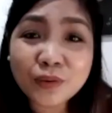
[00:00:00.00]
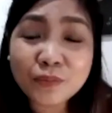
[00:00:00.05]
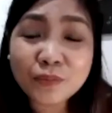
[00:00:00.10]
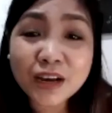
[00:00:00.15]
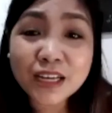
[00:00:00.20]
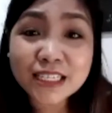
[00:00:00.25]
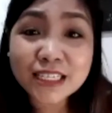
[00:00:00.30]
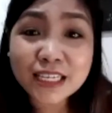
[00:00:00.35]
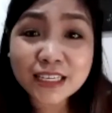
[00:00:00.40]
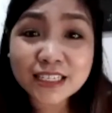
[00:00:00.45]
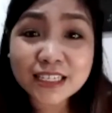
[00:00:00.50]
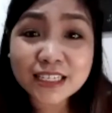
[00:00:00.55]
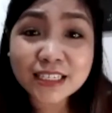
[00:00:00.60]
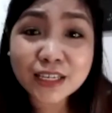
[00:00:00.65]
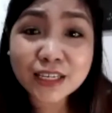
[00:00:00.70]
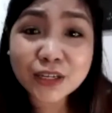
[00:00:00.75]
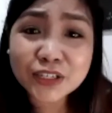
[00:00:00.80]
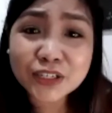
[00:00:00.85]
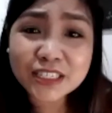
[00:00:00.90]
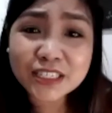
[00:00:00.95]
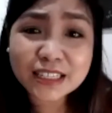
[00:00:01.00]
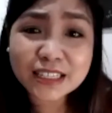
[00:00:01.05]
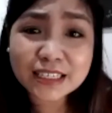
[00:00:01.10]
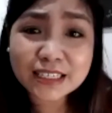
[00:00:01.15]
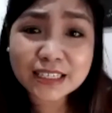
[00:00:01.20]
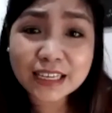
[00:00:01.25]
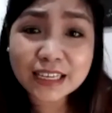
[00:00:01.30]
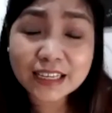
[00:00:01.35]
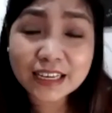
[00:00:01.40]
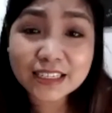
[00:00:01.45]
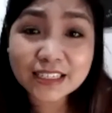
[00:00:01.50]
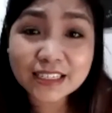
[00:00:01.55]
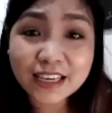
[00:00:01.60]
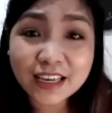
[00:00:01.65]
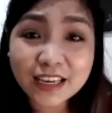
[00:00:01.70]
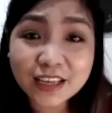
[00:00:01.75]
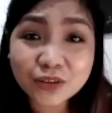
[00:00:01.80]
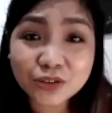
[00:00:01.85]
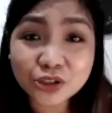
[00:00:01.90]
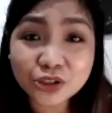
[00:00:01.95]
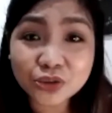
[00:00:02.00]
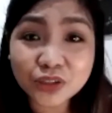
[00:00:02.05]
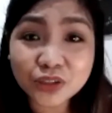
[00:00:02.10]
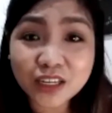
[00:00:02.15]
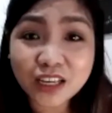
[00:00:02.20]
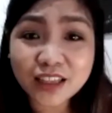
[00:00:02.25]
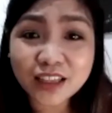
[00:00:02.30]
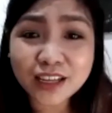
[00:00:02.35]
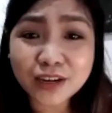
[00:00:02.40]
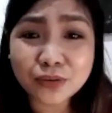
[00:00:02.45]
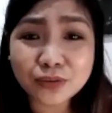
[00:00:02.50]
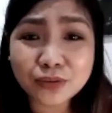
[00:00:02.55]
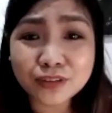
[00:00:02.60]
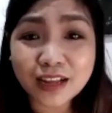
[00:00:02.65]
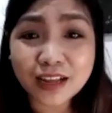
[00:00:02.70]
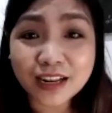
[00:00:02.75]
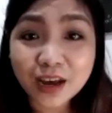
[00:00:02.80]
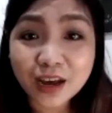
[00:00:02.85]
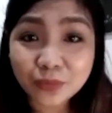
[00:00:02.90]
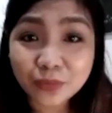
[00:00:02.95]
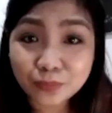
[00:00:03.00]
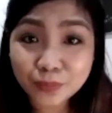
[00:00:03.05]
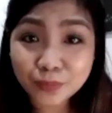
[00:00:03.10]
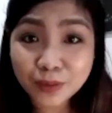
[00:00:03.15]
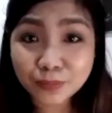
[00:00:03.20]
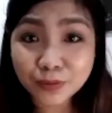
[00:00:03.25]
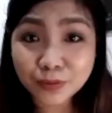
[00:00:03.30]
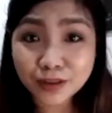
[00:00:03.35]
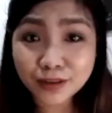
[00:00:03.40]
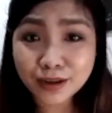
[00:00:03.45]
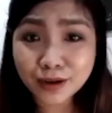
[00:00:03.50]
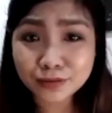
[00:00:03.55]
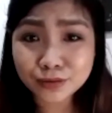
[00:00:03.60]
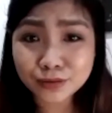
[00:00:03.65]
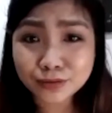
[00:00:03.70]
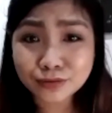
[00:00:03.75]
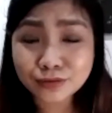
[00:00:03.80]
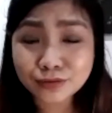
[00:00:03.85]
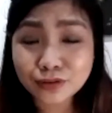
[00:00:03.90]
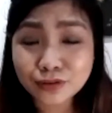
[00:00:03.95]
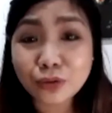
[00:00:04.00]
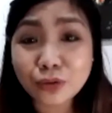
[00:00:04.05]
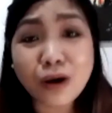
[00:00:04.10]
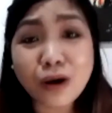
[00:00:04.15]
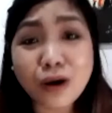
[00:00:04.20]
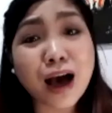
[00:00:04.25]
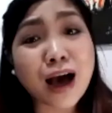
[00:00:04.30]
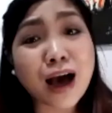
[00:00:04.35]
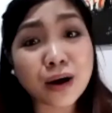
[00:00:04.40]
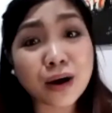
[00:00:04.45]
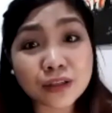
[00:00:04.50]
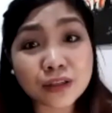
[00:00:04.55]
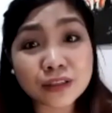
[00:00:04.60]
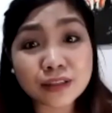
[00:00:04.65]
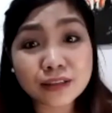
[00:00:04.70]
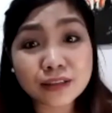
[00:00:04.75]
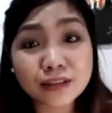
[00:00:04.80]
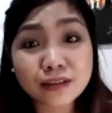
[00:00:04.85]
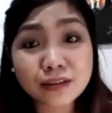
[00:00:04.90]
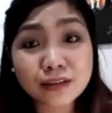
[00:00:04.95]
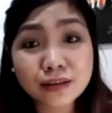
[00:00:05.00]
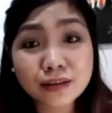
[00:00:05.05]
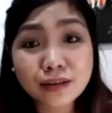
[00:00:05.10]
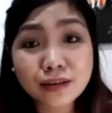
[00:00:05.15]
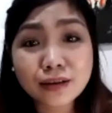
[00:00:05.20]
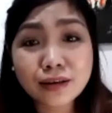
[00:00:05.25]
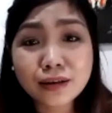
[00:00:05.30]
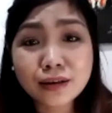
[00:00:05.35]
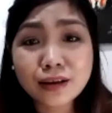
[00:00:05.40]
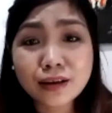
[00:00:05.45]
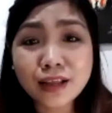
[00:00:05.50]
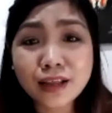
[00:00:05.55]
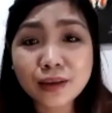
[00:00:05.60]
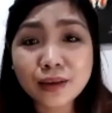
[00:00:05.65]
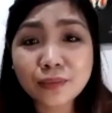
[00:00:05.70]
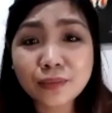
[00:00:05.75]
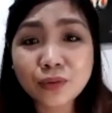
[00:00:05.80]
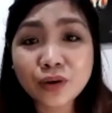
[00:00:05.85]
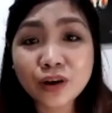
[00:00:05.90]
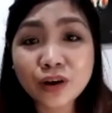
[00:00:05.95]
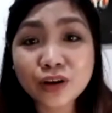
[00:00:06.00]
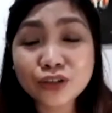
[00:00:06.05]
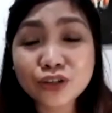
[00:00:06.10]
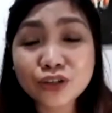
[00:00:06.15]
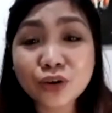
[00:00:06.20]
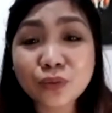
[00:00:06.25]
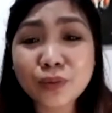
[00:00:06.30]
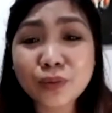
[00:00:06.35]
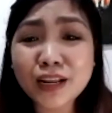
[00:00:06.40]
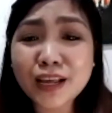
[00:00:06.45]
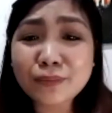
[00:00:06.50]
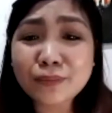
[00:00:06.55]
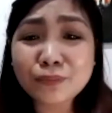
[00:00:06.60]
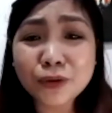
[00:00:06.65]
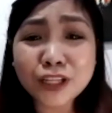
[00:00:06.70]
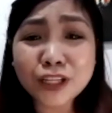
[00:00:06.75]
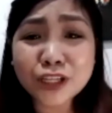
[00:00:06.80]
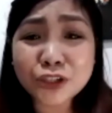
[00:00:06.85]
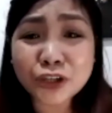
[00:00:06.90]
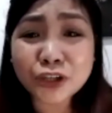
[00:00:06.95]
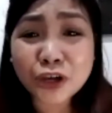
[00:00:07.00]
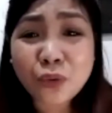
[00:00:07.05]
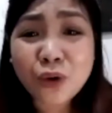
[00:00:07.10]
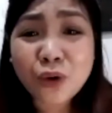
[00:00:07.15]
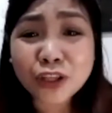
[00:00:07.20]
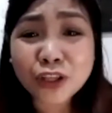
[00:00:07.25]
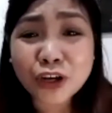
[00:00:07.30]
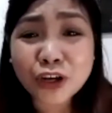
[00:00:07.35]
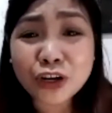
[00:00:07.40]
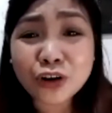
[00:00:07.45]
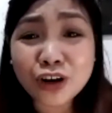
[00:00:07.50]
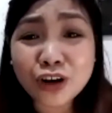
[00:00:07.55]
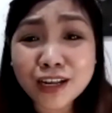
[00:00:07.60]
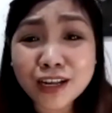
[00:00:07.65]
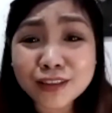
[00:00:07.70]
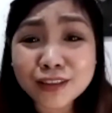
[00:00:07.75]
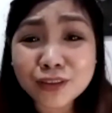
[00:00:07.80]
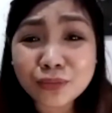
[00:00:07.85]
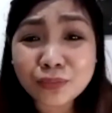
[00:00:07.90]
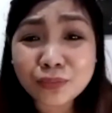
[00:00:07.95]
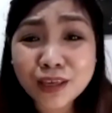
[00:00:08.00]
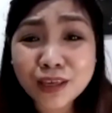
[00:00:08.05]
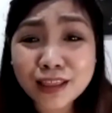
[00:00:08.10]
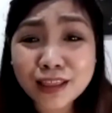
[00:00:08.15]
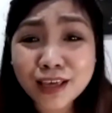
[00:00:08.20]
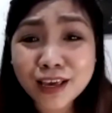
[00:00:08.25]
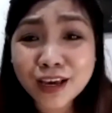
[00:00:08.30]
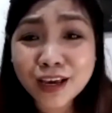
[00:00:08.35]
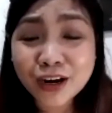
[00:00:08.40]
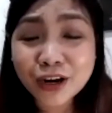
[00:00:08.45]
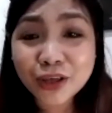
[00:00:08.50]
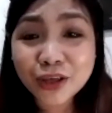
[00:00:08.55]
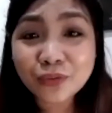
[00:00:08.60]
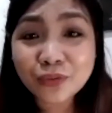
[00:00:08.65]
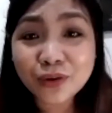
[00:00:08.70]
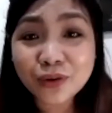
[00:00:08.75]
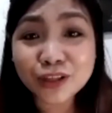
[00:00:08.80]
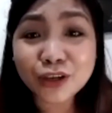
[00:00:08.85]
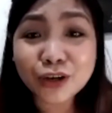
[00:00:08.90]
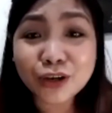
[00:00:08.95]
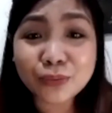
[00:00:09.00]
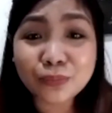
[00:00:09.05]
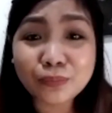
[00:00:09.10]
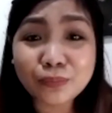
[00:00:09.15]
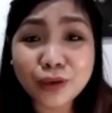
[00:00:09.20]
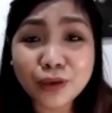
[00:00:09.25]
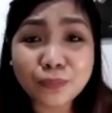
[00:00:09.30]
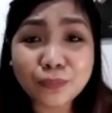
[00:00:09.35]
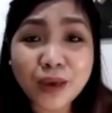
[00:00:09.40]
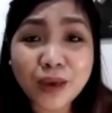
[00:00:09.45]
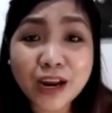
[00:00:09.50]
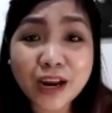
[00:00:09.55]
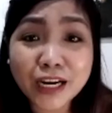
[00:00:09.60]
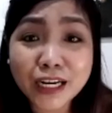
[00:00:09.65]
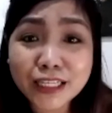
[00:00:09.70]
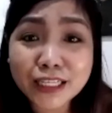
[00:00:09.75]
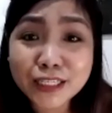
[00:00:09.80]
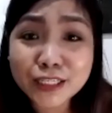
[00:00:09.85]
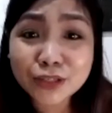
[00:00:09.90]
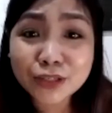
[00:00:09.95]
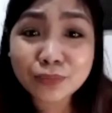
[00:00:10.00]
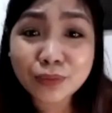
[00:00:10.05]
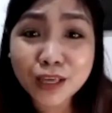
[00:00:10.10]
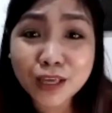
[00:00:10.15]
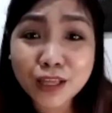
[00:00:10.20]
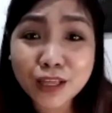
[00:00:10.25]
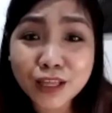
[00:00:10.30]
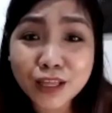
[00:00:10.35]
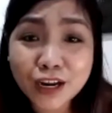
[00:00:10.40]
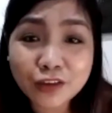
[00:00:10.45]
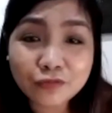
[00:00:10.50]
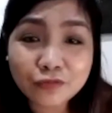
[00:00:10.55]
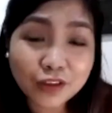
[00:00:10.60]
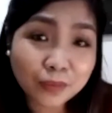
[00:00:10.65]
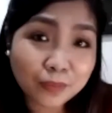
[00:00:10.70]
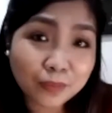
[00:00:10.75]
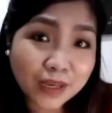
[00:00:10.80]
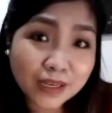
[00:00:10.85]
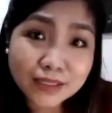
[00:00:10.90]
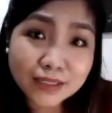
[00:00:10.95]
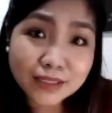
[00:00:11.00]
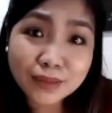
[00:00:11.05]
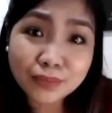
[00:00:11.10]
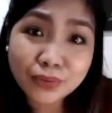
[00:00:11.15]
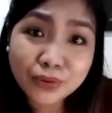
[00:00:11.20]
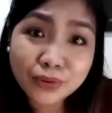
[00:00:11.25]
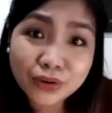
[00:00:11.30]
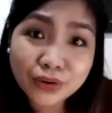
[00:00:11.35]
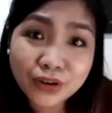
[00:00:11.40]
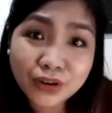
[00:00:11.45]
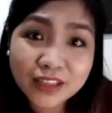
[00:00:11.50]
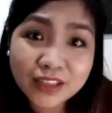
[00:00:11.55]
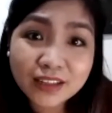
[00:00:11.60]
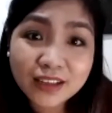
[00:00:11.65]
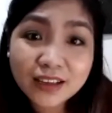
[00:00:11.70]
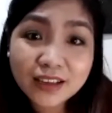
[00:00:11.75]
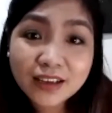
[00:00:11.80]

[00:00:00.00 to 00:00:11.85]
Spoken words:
seats sa senior citizen kasi usually they don't allow people now to go out anymore. So, but I'm pretty sure you want your lola to be there. You want your parents to be there if they're based abroad.